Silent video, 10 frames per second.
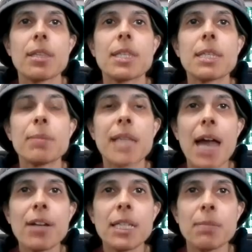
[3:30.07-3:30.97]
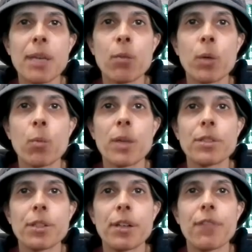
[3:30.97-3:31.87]
The similarities make one
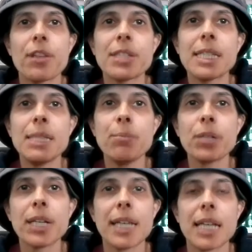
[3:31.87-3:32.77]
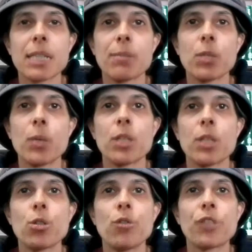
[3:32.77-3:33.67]
wonder if there's a deeper connection between the
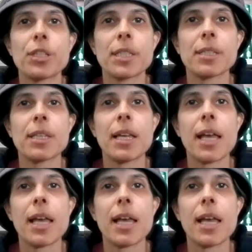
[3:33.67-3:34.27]
two verses,